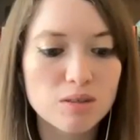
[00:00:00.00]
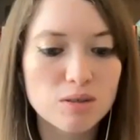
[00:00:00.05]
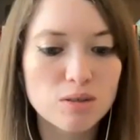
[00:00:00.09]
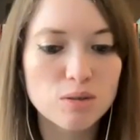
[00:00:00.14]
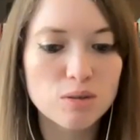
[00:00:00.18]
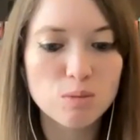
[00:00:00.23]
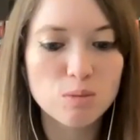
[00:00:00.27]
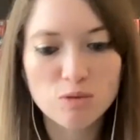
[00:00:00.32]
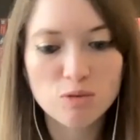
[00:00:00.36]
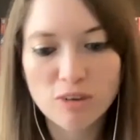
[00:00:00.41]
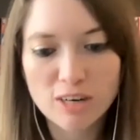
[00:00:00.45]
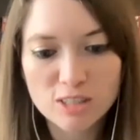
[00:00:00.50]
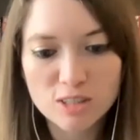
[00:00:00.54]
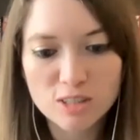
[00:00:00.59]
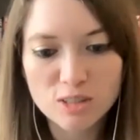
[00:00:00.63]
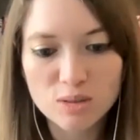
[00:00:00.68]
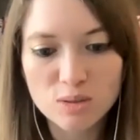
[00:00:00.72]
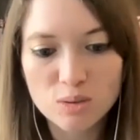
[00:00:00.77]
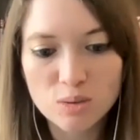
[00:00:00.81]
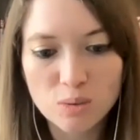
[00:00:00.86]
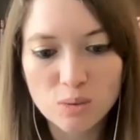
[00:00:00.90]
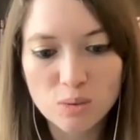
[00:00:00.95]
good
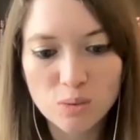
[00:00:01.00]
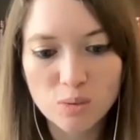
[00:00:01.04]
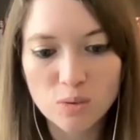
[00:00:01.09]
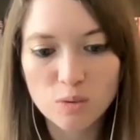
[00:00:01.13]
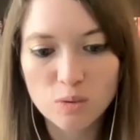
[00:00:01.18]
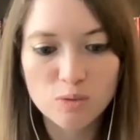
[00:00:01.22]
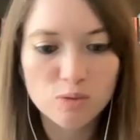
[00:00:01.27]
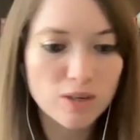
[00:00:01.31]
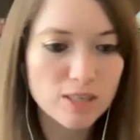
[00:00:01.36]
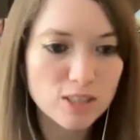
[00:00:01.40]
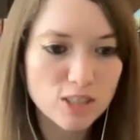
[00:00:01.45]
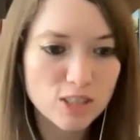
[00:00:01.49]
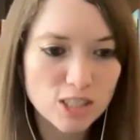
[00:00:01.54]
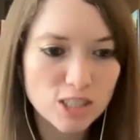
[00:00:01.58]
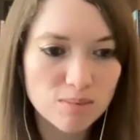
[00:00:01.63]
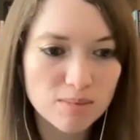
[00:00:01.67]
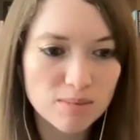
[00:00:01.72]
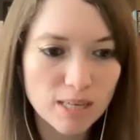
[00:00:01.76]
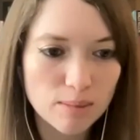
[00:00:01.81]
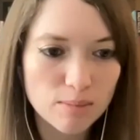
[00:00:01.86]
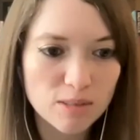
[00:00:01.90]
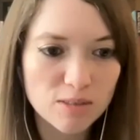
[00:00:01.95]
professional or
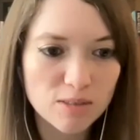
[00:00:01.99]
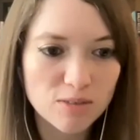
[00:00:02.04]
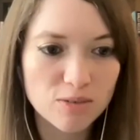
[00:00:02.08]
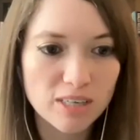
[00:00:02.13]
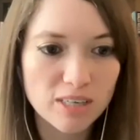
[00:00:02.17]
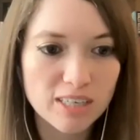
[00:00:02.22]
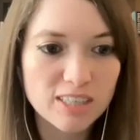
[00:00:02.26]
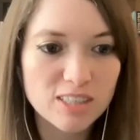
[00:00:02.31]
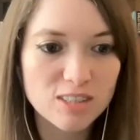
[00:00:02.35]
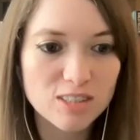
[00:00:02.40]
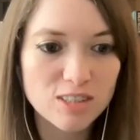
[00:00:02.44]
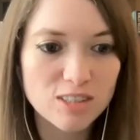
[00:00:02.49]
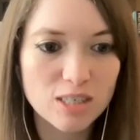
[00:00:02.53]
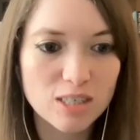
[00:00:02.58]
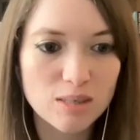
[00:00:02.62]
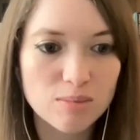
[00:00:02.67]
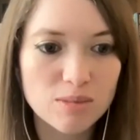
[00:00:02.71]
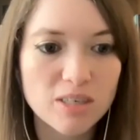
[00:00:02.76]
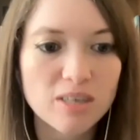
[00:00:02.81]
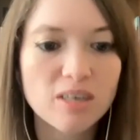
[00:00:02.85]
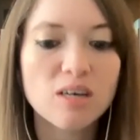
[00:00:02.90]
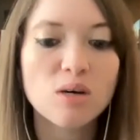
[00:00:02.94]
friendship types of
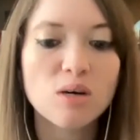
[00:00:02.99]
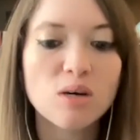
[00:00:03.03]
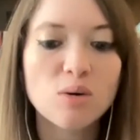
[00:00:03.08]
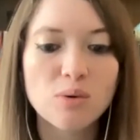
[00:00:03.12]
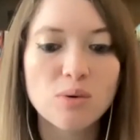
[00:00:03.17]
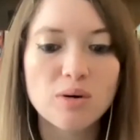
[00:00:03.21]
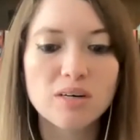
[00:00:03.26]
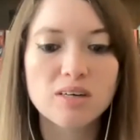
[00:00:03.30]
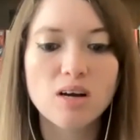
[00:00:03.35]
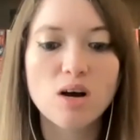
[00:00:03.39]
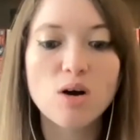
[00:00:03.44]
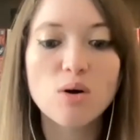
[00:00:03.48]
relationships where,